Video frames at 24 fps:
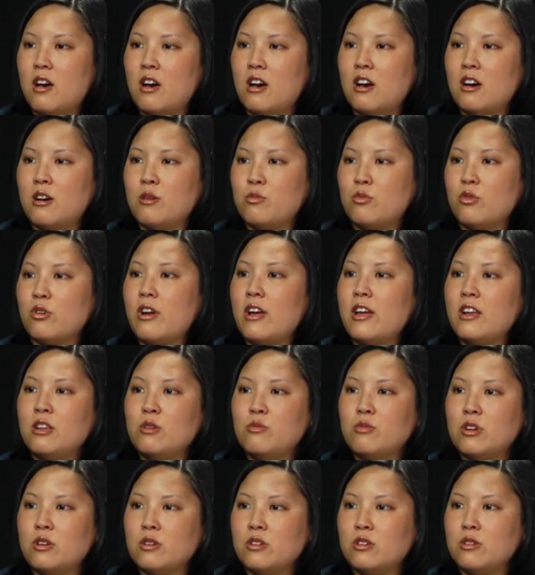where
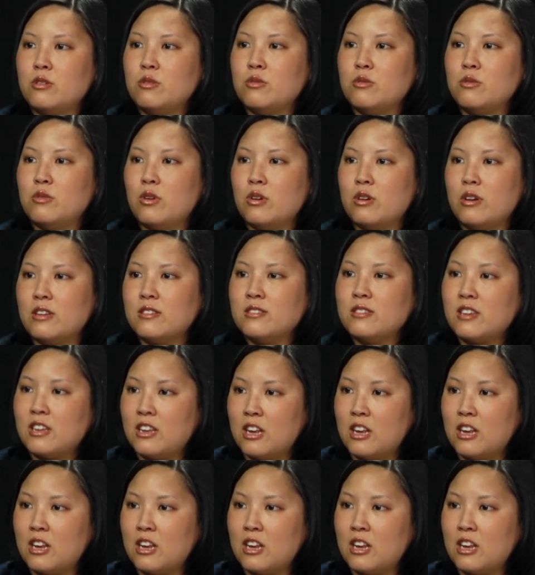anyone who has a